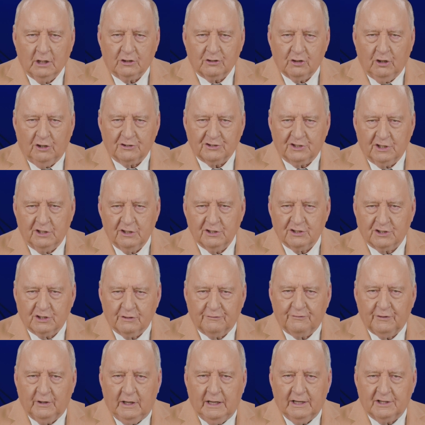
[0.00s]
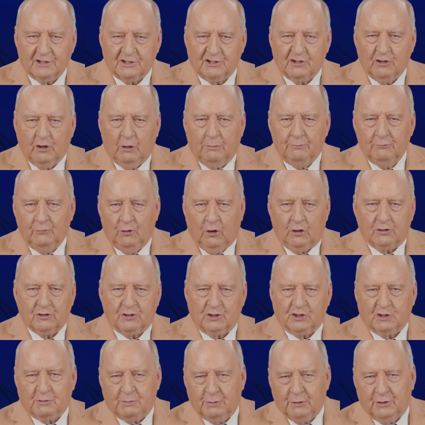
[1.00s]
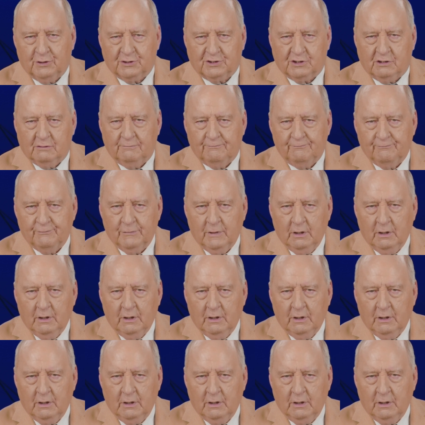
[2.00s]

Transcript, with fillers: tosser is defined as an obnoxious person.